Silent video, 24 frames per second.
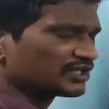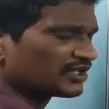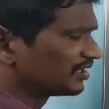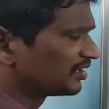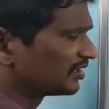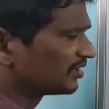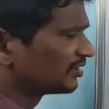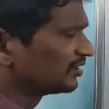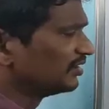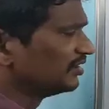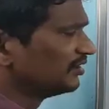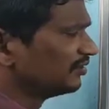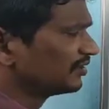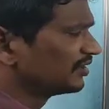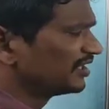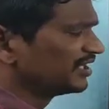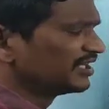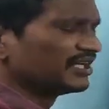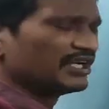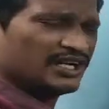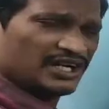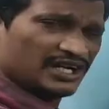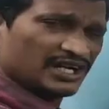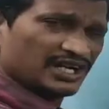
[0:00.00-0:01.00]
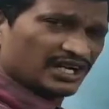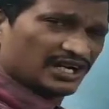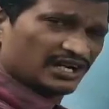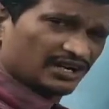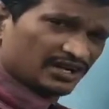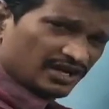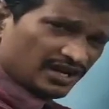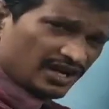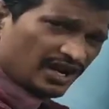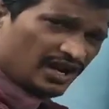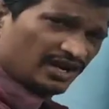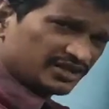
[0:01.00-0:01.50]
are
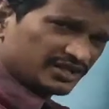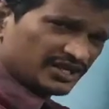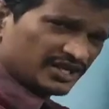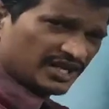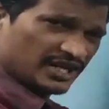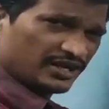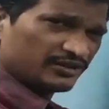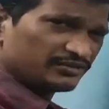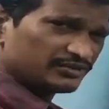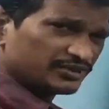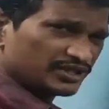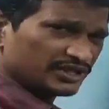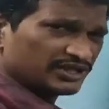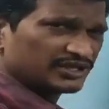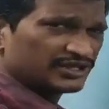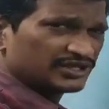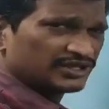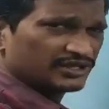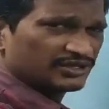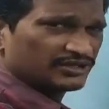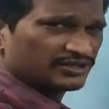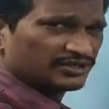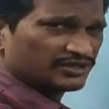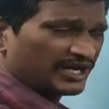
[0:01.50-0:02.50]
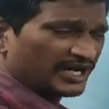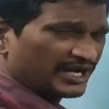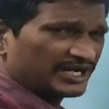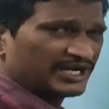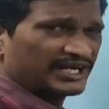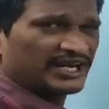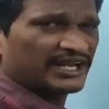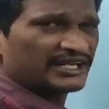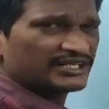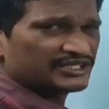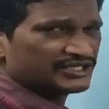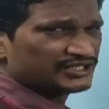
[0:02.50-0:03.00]
not have that
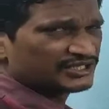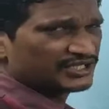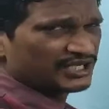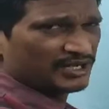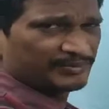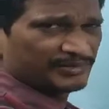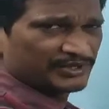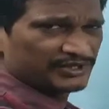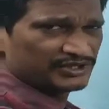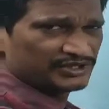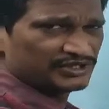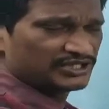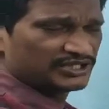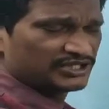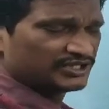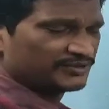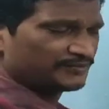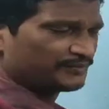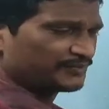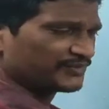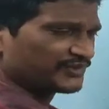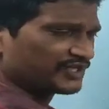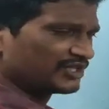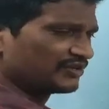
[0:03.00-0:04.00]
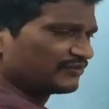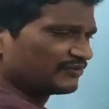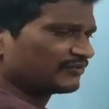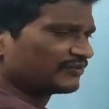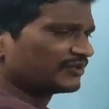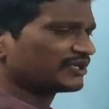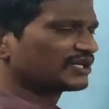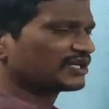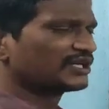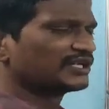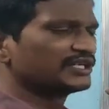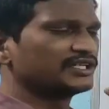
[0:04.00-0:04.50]
attraction capacity,
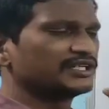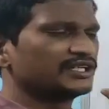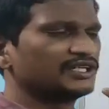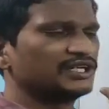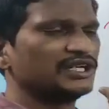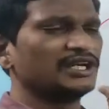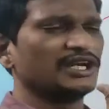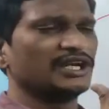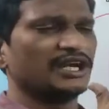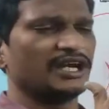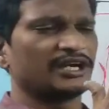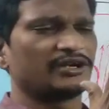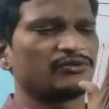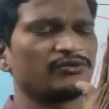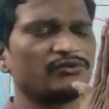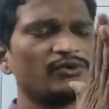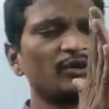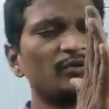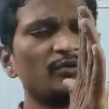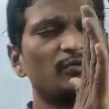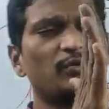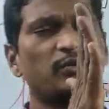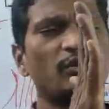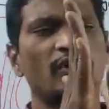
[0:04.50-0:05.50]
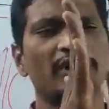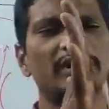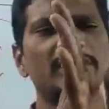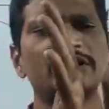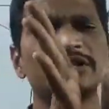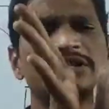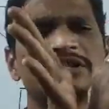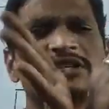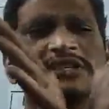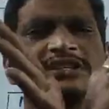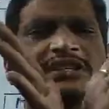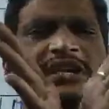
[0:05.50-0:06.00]
definitely at one
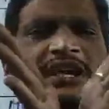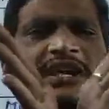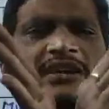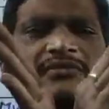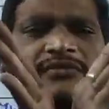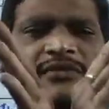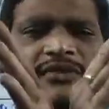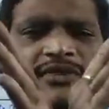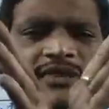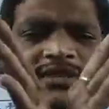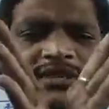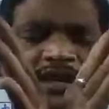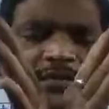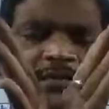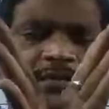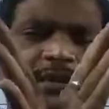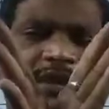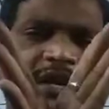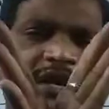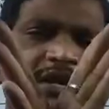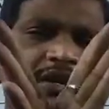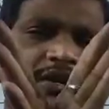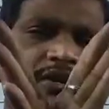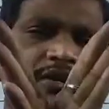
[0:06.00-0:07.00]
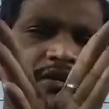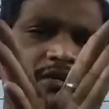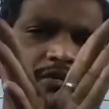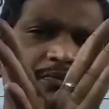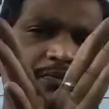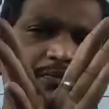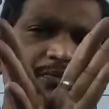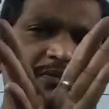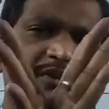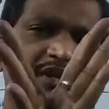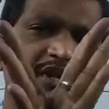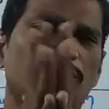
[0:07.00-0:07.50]
point the xylem vessels are broken
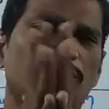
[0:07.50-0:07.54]
down.